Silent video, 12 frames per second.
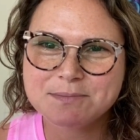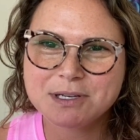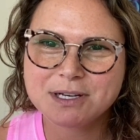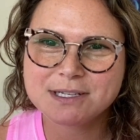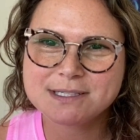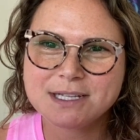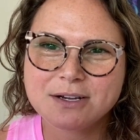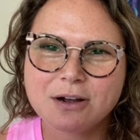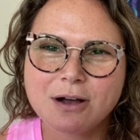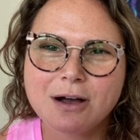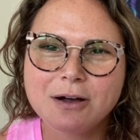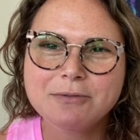because
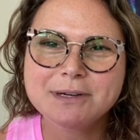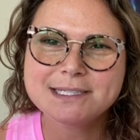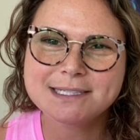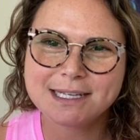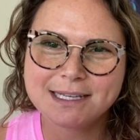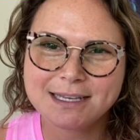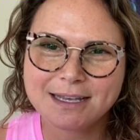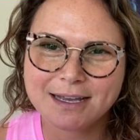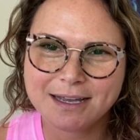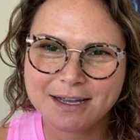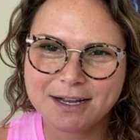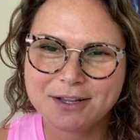they're always thinking
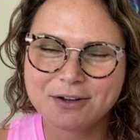ahead.